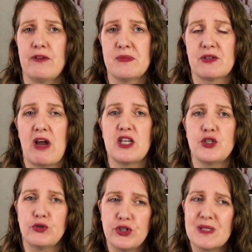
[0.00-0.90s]
from scratch,
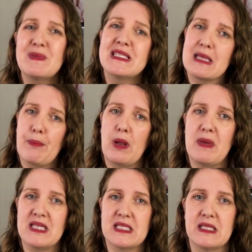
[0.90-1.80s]
you'll just be
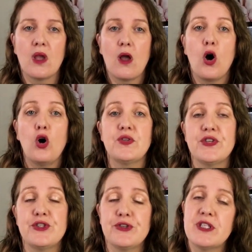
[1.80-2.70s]
supplementing.
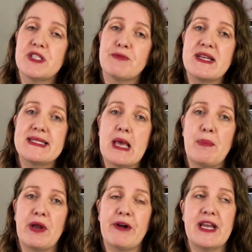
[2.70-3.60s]
Also, during this reset
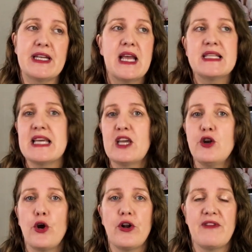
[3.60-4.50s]
period, take a
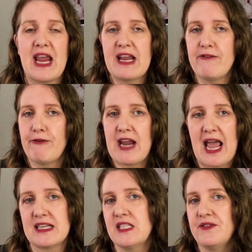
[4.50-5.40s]
note of any free
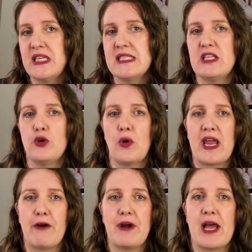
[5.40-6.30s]
activities in your
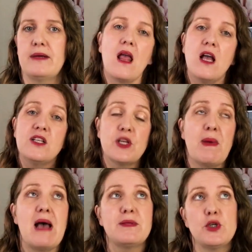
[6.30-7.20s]
area. So
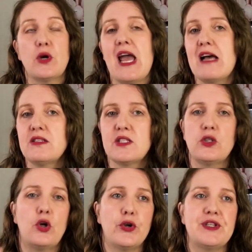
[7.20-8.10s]
perhaps your
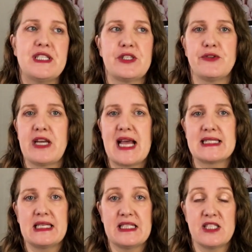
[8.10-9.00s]
council or your district
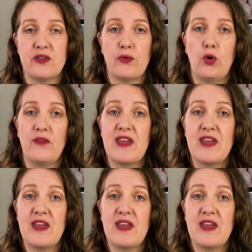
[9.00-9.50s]
has a list of all of